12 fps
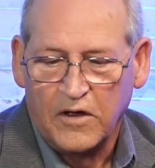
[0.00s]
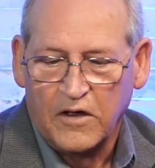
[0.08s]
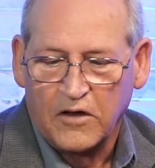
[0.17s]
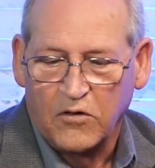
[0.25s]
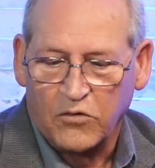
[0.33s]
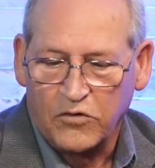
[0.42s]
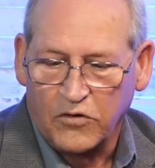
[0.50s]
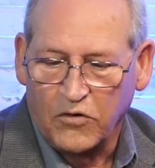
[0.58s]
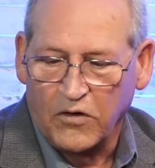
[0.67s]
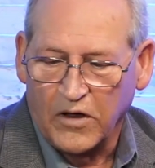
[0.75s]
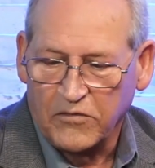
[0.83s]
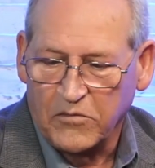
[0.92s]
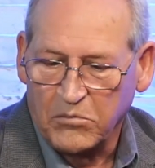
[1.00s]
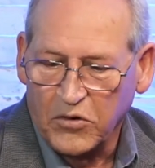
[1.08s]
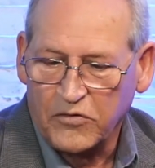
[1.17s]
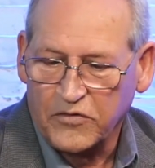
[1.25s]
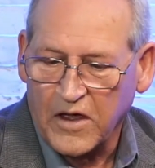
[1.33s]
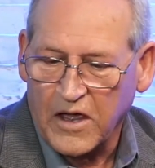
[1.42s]
Of course, you're going to have some book
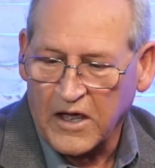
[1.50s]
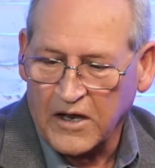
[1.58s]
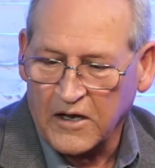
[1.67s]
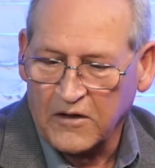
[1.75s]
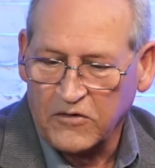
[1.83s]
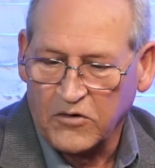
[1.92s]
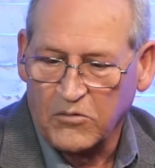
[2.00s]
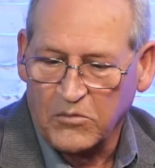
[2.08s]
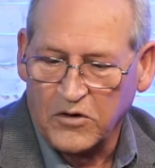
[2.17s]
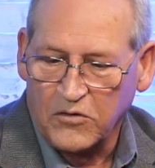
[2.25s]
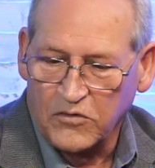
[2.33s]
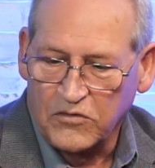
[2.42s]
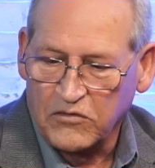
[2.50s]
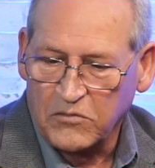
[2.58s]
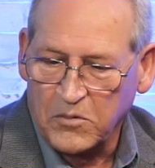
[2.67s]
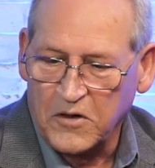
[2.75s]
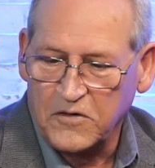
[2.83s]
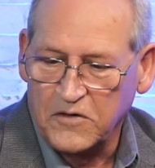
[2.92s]
signings, you're going to be doing some
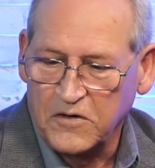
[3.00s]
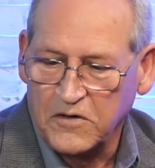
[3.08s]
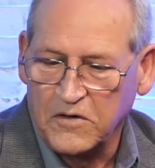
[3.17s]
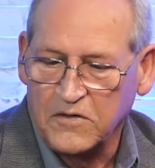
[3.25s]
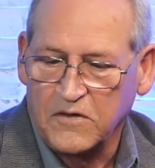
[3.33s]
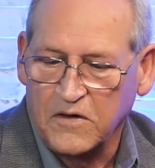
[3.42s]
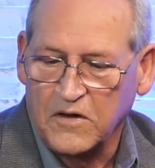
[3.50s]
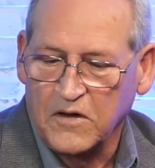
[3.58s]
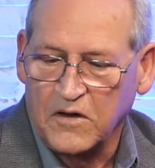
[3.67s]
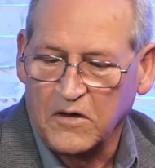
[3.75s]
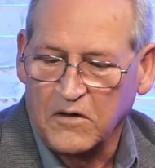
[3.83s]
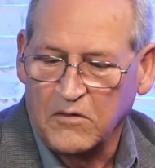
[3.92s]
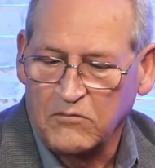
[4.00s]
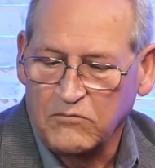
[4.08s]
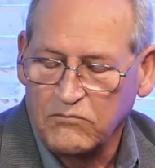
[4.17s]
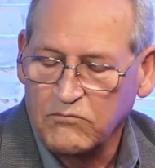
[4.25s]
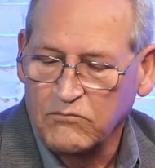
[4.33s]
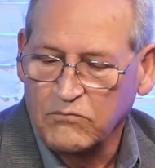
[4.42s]
speeches, and
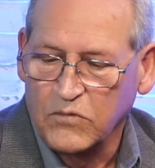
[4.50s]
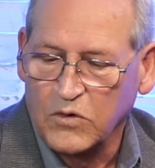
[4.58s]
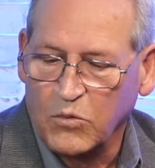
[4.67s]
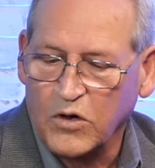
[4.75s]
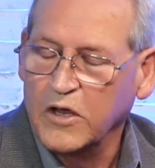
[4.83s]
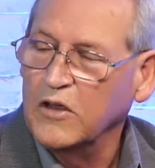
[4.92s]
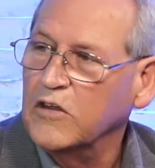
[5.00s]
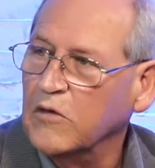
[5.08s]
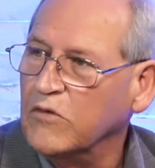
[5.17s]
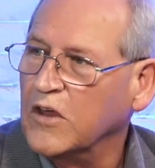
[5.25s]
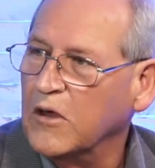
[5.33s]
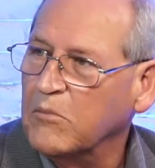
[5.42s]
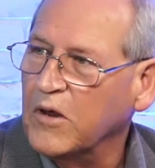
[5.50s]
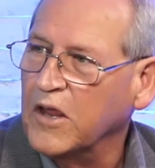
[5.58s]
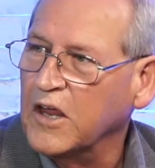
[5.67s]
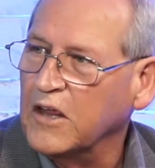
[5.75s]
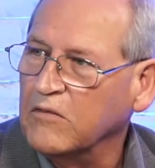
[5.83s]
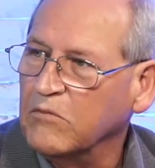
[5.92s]
what else have you got
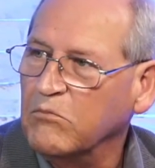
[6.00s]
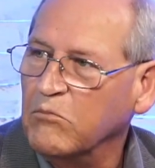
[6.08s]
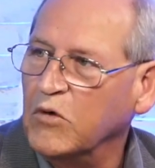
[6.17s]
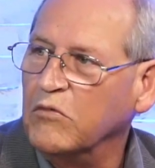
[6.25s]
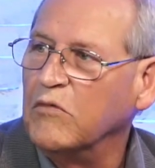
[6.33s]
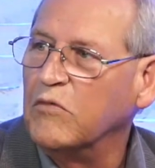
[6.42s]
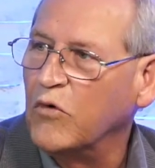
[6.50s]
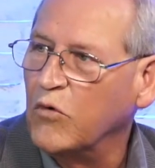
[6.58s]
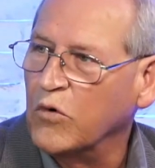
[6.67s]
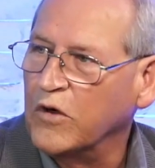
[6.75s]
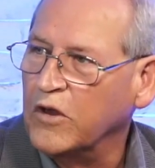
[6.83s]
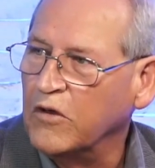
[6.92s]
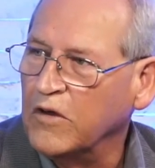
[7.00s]
planned moving forward here